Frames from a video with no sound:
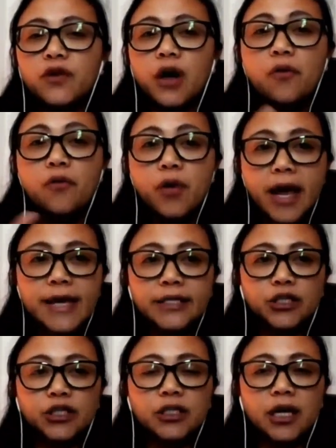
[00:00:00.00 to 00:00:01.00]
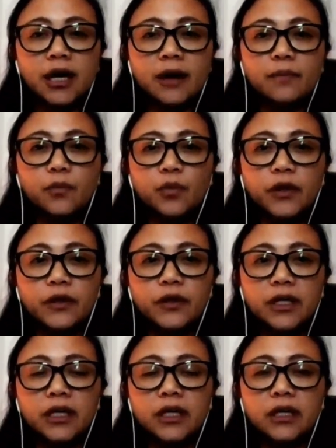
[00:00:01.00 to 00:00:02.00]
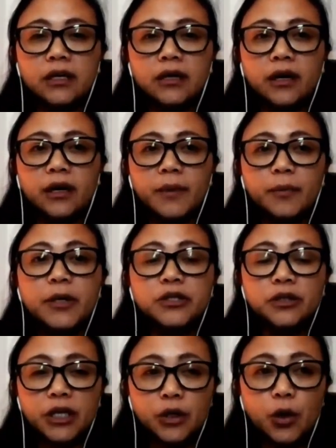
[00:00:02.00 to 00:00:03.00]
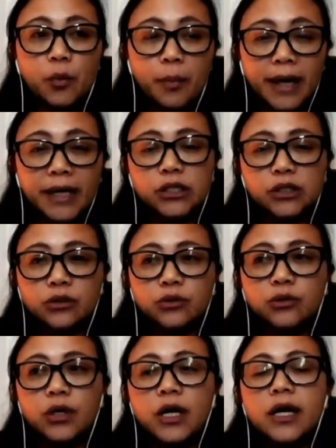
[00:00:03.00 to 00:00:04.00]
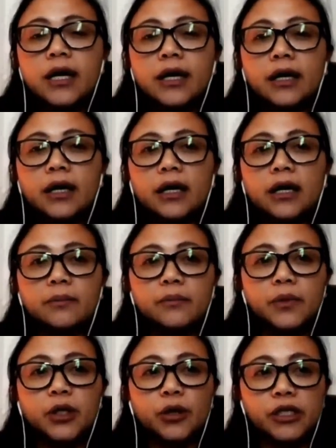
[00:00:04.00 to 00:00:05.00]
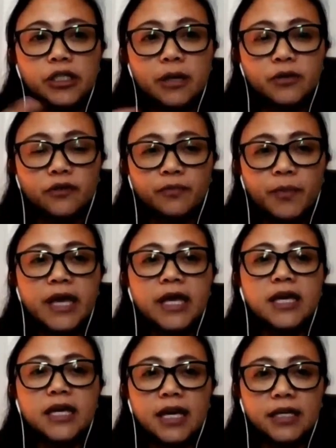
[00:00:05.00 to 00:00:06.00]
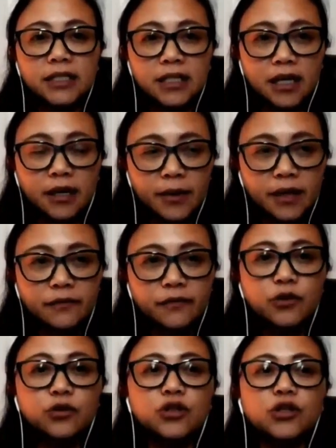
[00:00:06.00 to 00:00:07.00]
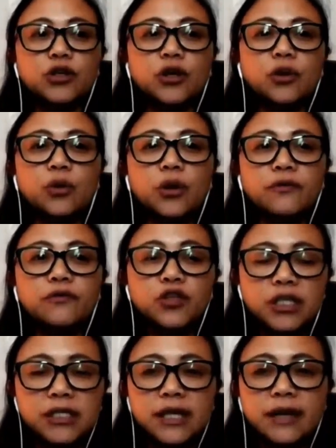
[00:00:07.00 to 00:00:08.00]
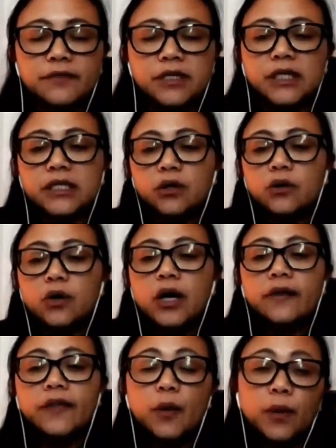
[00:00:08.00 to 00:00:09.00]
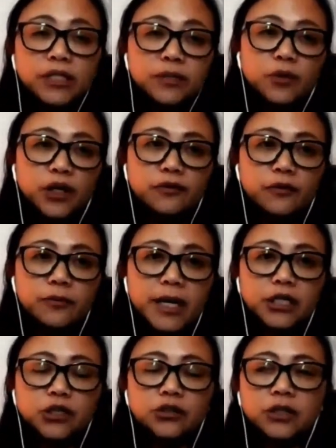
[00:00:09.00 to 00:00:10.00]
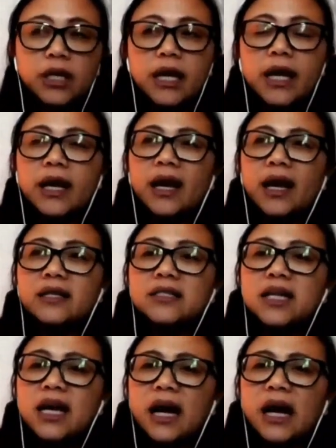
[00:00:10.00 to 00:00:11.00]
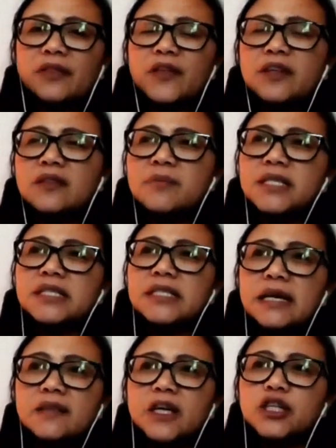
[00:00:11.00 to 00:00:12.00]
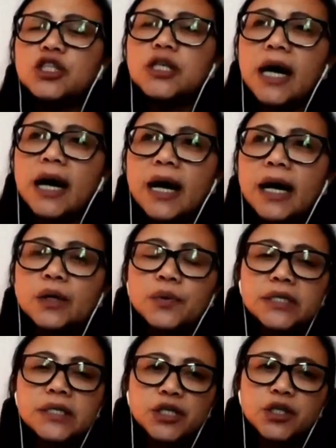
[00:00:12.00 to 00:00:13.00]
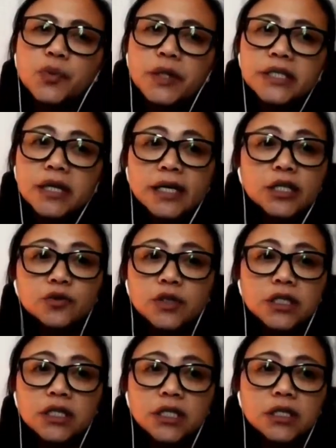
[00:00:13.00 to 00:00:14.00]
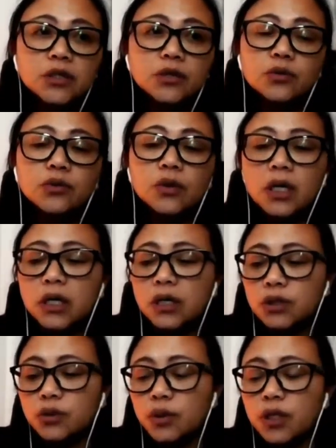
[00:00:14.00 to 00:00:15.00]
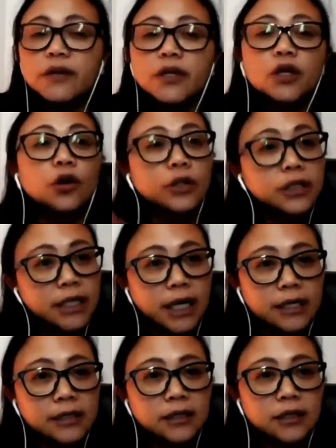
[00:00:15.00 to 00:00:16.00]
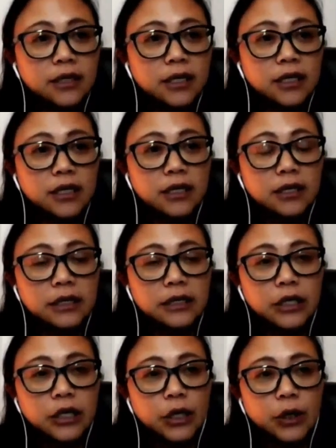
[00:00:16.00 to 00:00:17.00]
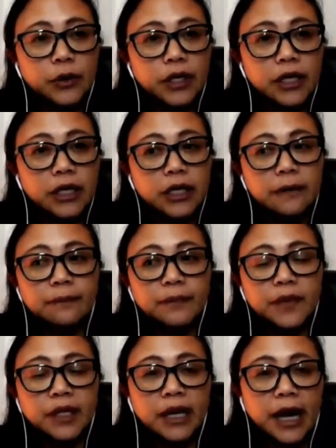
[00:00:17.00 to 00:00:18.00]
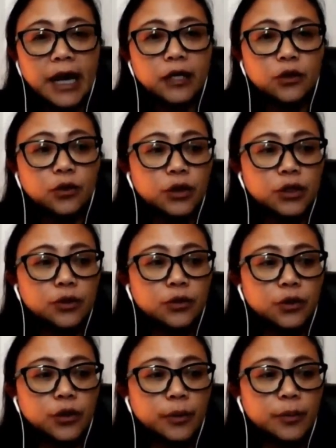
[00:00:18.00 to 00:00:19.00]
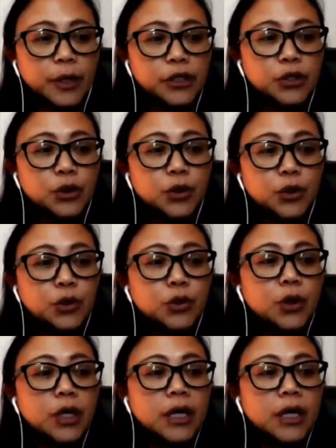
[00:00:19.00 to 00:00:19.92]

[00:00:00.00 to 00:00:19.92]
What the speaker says: arranged with the person that you owe money to, in terms of paying it in the future, or have you just left it? So they wanted more information. And I think the mistake that she had was that she was not interested to even contact the landlord, or the person who